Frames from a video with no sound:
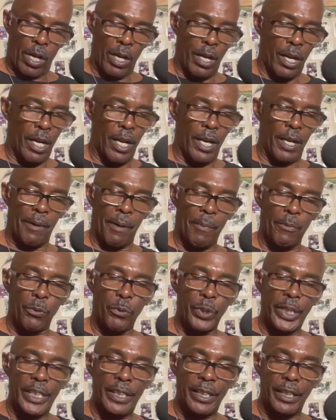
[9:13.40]
I'm gonna
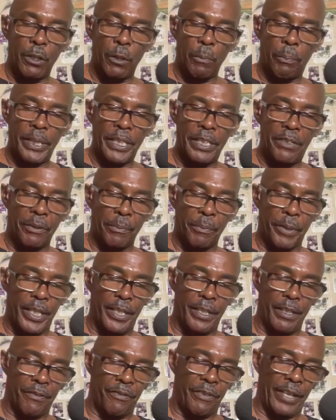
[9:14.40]
read a little piece from in
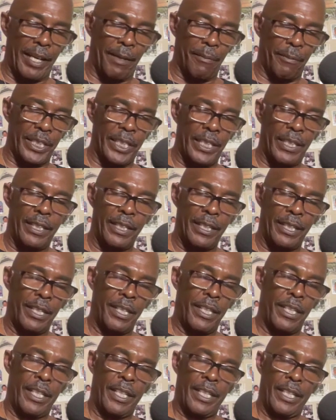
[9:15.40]
here, family.
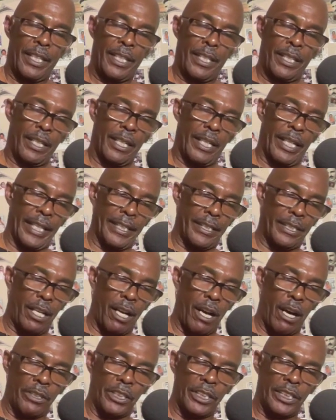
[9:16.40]
And it's
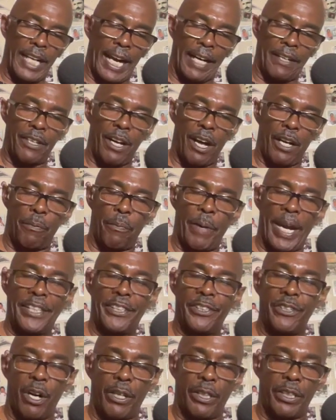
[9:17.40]
called The Sacerdotal
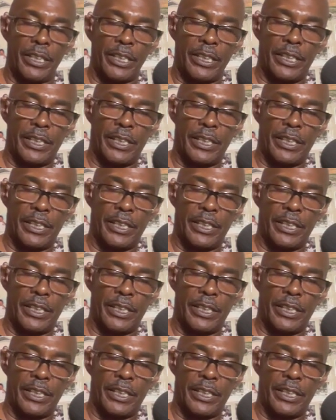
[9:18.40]
Matriarch of the